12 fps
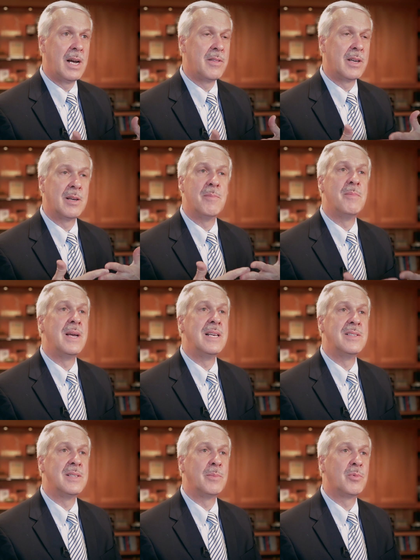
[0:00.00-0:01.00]
I think
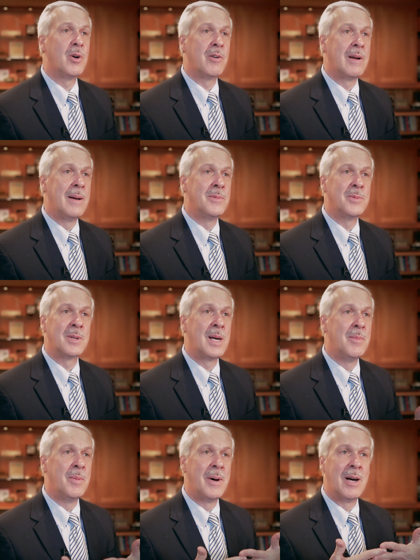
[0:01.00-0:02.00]
amazing programs will
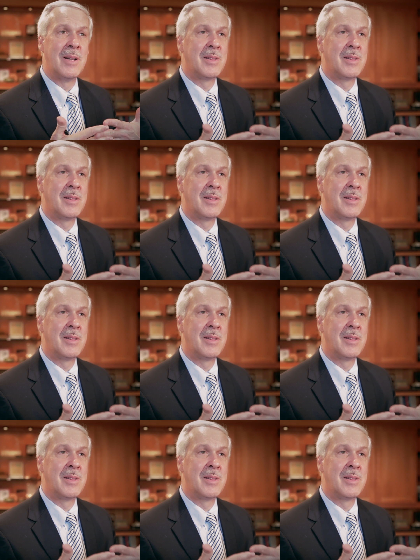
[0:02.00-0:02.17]
come about.